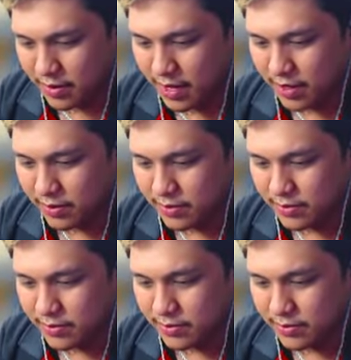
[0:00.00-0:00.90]
There you go.
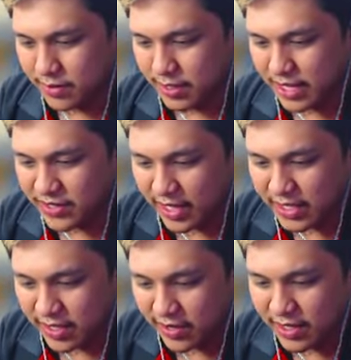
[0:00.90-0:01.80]
As you
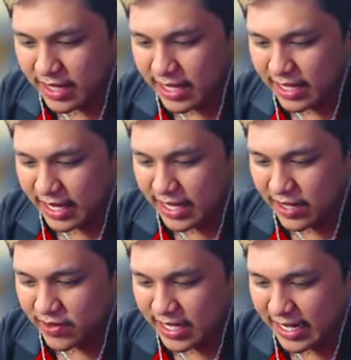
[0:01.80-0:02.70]
can see, oh,
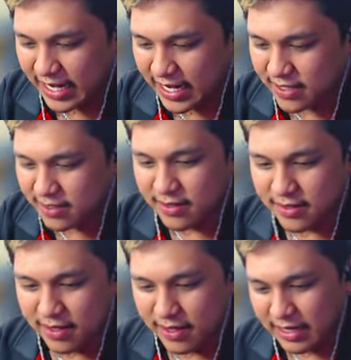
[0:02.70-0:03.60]
nakita nyo yung sa gilid
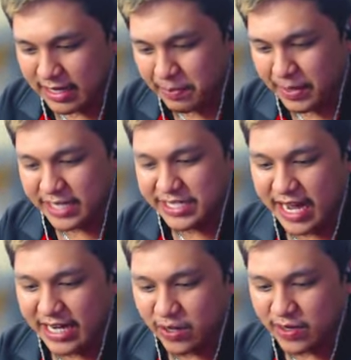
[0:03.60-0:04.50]
na parang
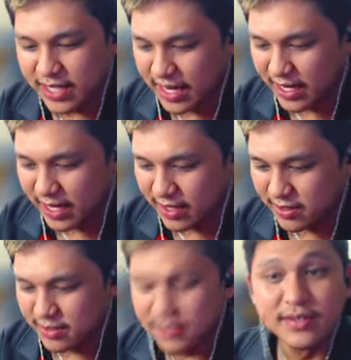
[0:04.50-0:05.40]
shadow sa Gedli.